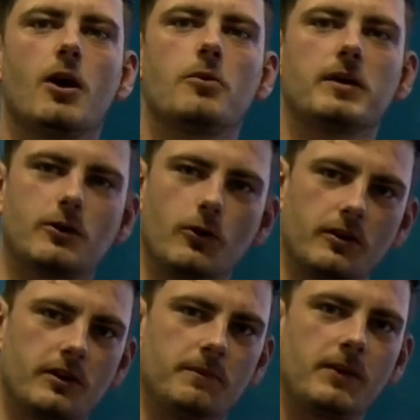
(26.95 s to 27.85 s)
a
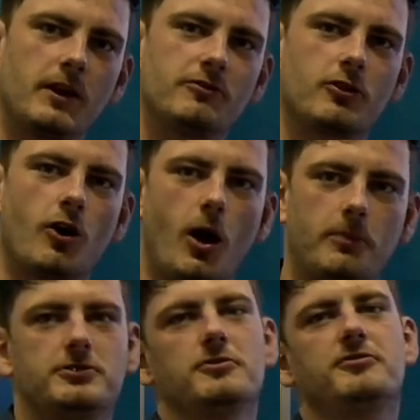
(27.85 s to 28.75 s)
recorder for
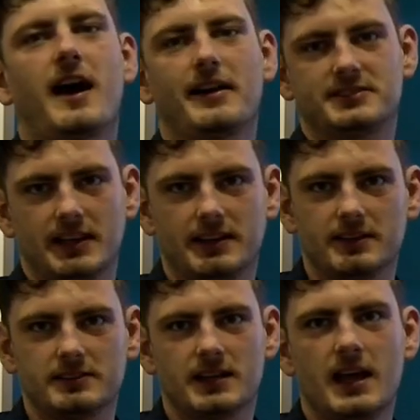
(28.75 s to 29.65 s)
up to 5
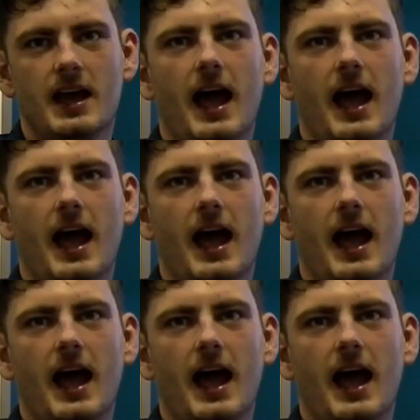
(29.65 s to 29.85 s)
signals,